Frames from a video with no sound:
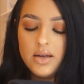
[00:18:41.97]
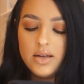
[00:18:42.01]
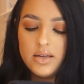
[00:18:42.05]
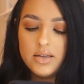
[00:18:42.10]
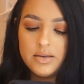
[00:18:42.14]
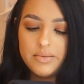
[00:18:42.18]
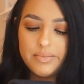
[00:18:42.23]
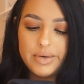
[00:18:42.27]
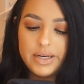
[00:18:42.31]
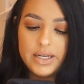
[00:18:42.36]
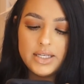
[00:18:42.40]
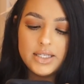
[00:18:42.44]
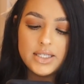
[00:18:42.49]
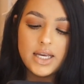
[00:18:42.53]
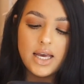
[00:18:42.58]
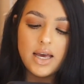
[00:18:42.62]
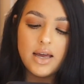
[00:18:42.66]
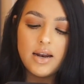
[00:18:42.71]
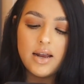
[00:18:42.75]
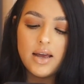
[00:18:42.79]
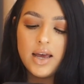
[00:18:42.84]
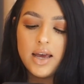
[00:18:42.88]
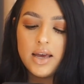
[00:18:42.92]
Somebody
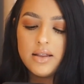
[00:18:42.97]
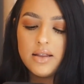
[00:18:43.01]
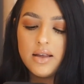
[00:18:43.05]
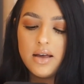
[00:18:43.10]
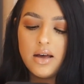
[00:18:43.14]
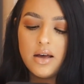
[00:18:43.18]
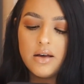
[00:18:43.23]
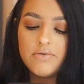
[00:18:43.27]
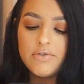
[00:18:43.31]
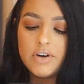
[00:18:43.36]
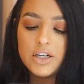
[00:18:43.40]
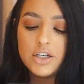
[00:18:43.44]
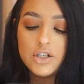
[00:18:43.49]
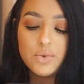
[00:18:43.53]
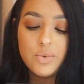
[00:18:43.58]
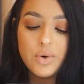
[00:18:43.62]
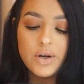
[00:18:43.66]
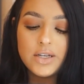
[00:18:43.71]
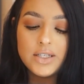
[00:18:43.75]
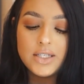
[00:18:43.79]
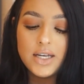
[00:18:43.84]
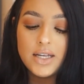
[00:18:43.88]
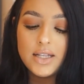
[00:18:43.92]
said, hey love, I just
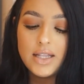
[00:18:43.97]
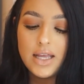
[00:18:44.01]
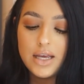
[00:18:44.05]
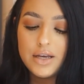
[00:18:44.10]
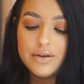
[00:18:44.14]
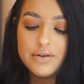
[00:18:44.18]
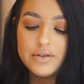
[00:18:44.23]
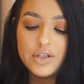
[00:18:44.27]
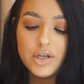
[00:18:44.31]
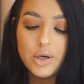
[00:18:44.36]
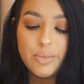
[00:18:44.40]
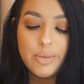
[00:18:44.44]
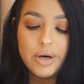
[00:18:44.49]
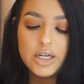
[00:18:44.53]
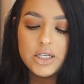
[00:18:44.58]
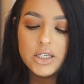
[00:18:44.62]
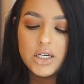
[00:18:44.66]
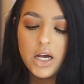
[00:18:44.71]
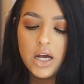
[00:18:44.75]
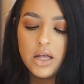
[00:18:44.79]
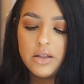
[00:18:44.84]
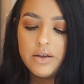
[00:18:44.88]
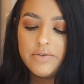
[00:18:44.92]
want to say thank you so
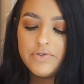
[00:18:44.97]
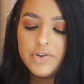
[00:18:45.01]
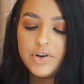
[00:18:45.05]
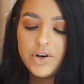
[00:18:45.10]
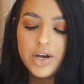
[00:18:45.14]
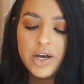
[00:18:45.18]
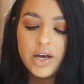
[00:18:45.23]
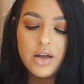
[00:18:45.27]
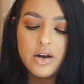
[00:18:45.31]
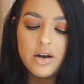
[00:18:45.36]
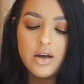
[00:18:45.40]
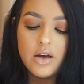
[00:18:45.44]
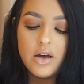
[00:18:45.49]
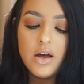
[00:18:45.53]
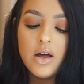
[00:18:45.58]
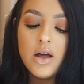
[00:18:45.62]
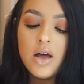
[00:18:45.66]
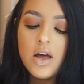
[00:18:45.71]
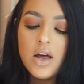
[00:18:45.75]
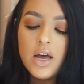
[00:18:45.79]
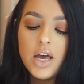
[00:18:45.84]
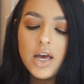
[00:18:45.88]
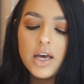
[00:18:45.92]
much. I loved your henna.
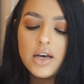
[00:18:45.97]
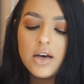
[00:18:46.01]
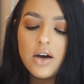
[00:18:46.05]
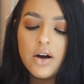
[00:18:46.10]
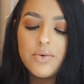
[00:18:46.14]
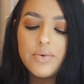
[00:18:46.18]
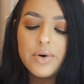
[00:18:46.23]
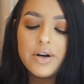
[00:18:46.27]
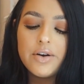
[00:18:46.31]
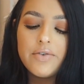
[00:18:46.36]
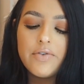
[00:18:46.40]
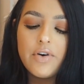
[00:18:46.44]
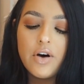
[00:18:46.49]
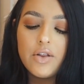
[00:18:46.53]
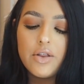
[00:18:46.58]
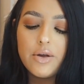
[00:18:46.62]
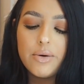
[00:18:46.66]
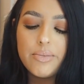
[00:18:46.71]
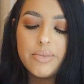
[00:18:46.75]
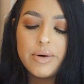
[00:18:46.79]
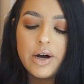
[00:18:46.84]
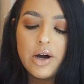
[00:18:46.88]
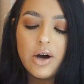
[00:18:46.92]
It got rid of all
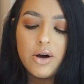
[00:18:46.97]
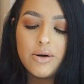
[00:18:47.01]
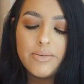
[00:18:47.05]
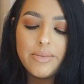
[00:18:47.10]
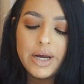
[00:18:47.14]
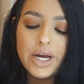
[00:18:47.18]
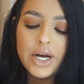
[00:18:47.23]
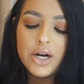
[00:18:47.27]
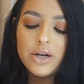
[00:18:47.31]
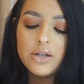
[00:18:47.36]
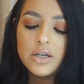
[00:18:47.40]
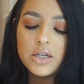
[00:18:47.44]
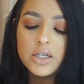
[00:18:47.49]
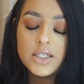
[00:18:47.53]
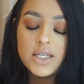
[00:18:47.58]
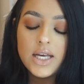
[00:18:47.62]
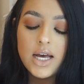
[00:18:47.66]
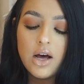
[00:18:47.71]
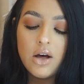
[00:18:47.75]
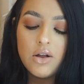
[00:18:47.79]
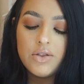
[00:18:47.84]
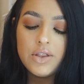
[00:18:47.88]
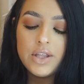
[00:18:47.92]
the brown. My hair looks
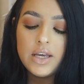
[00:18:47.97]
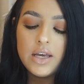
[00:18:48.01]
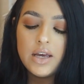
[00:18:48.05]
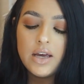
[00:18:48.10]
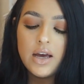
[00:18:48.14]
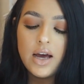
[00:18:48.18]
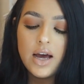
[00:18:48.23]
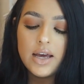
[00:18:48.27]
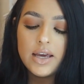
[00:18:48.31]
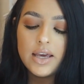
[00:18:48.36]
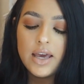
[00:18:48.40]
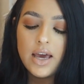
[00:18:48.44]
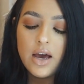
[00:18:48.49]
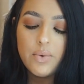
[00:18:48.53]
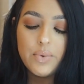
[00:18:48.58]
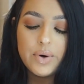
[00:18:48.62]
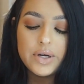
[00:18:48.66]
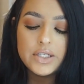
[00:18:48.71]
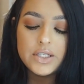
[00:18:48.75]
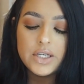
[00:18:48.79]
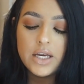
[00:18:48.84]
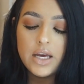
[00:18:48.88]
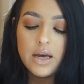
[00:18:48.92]
healthy. I can't
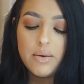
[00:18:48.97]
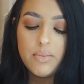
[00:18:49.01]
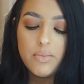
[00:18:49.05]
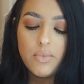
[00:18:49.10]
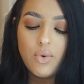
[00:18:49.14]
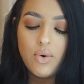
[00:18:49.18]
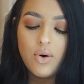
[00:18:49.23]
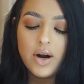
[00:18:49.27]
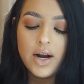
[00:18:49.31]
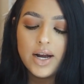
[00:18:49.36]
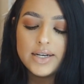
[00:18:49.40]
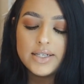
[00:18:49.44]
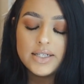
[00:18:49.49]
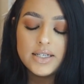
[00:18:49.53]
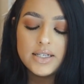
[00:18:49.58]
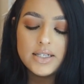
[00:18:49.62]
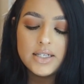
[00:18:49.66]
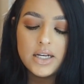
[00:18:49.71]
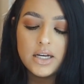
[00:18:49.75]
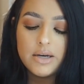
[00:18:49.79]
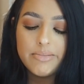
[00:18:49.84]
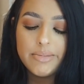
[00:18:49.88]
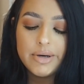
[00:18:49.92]
wait to get more. I
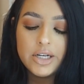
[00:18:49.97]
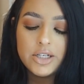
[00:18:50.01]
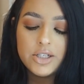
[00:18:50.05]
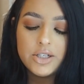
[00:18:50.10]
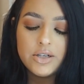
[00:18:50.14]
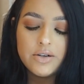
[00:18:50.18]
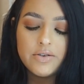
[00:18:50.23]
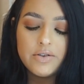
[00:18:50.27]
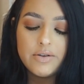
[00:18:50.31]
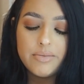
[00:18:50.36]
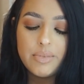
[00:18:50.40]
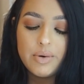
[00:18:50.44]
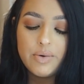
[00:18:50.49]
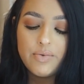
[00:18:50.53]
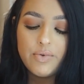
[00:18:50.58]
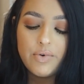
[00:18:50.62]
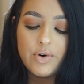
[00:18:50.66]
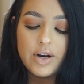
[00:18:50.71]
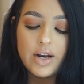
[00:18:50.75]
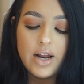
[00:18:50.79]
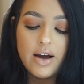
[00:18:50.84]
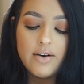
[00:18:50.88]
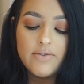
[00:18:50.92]
didn't take a picture of the
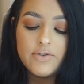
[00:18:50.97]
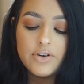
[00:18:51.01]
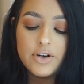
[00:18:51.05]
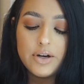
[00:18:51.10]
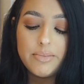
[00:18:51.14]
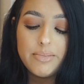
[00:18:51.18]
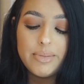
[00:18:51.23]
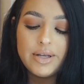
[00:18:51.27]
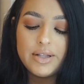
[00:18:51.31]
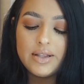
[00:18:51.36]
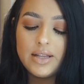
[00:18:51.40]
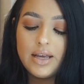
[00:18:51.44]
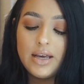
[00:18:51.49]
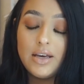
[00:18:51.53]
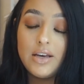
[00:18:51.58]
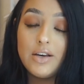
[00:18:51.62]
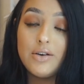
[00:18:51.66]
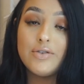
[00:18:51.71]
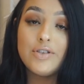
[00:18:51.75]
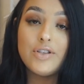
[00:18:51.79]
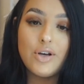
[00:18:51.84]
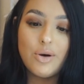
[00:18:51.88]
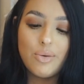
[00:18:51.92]
before and after, but thank
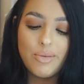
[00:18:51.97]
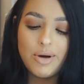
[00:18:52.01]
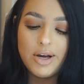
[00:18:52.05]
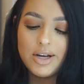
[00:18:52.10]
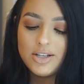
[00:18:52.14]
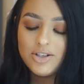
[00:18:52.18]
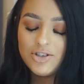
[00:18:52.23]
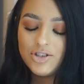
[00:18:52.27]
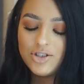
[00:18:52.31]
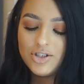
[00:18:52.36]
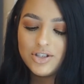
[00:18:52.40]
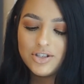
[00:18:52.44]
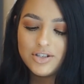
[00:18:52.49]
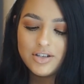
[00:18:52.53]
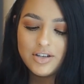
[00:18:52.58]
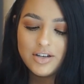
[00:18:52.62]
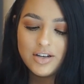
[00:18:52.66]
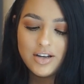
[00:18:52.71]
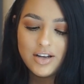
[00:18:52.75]
you so much.